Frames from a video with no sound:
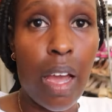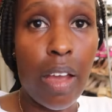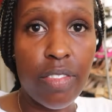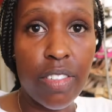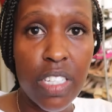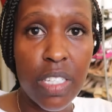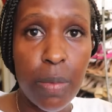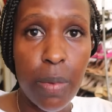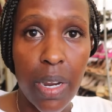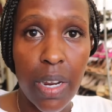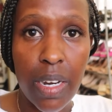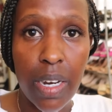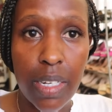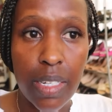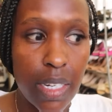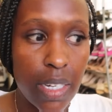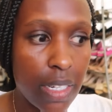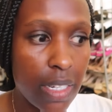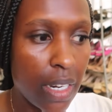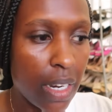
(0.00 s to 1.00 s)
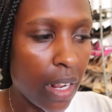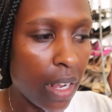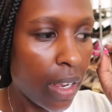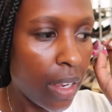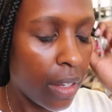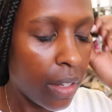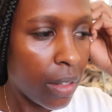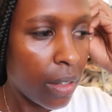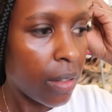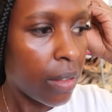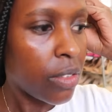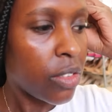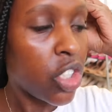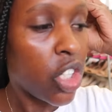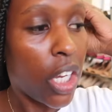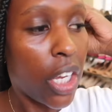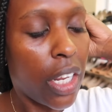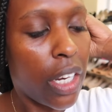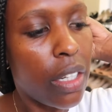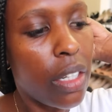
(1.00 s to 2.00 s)
I've just marinated dinner,
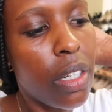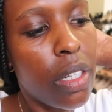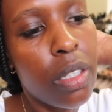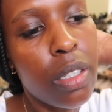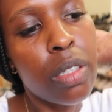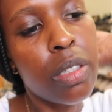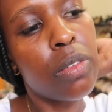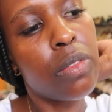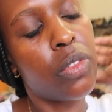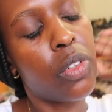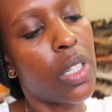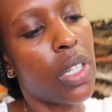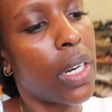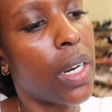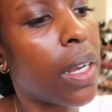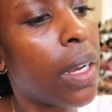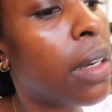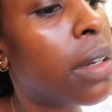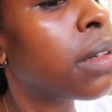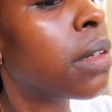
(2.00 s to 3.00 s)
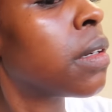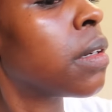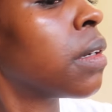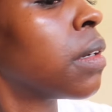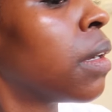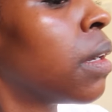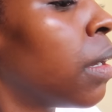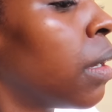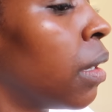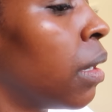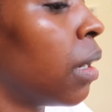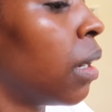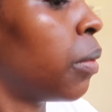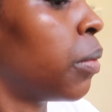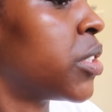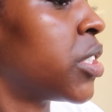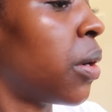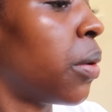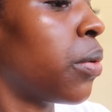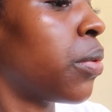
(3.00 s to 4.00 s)
chicken for dinner,
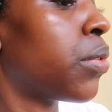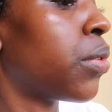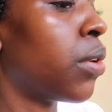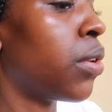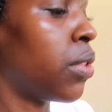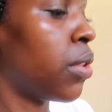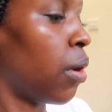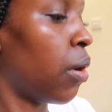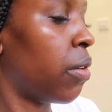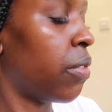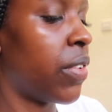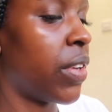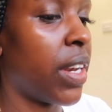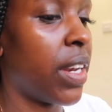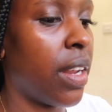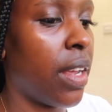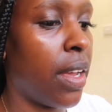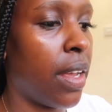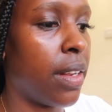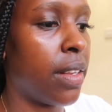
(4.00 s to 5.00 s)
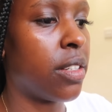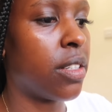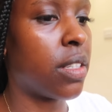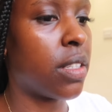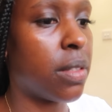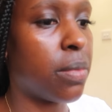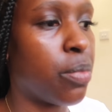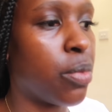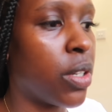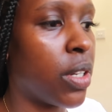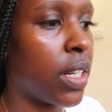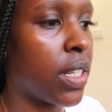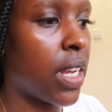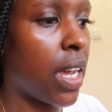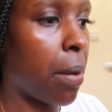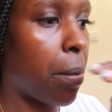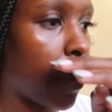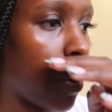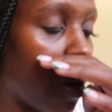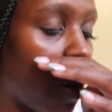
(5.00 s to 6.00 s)
which I will throw in the oven and just put a
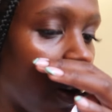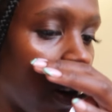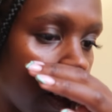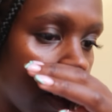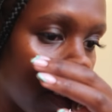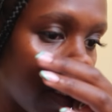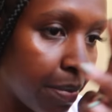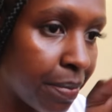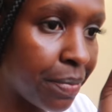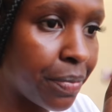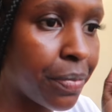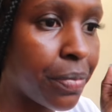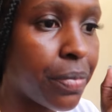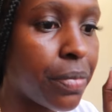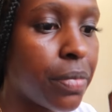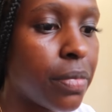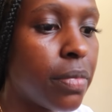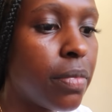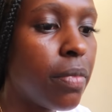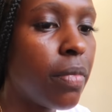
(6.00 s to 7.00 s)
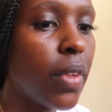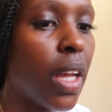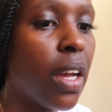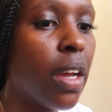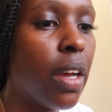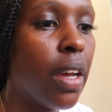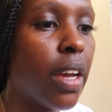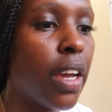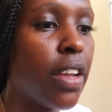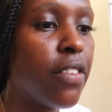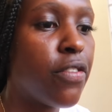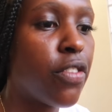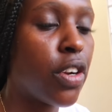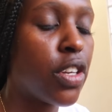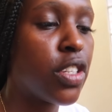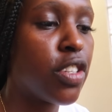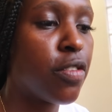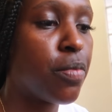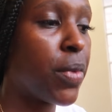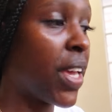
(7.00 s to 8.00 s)
timer on. In
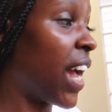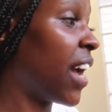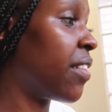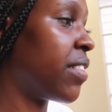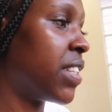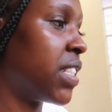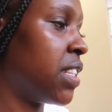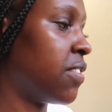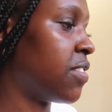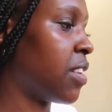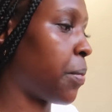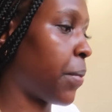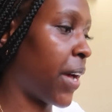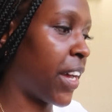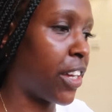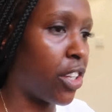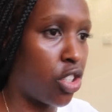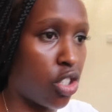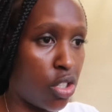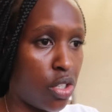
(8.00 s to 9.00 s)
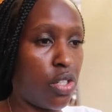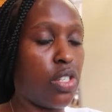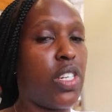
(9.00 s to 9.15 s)
front of me, I received a package